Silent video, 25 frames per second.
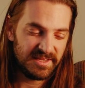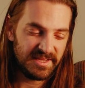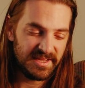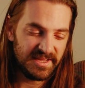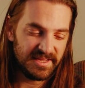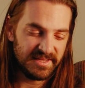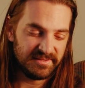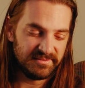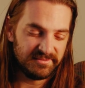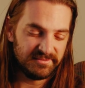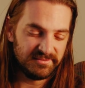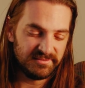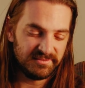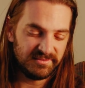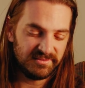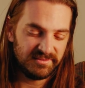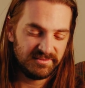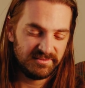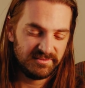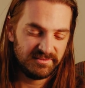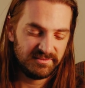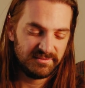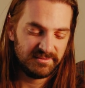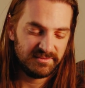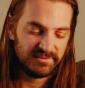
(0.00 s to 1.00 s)
And
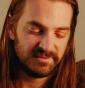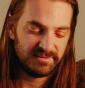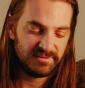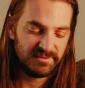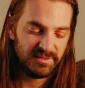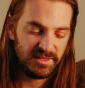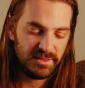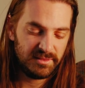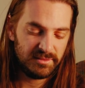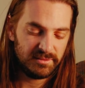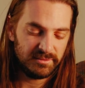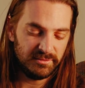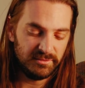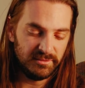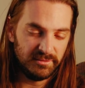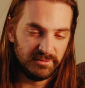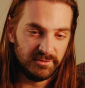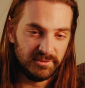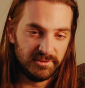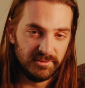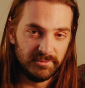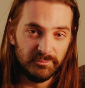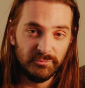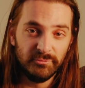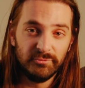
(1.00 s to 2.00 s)

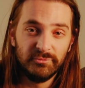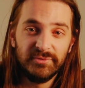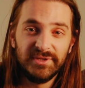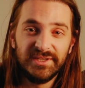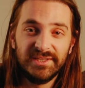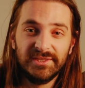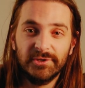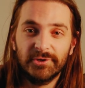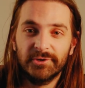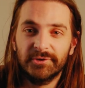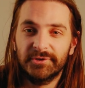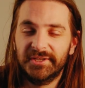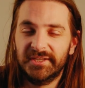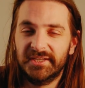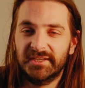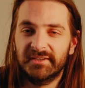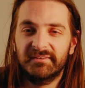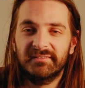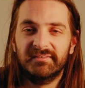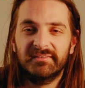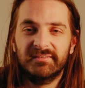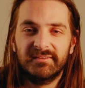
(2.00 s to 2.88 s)
relearning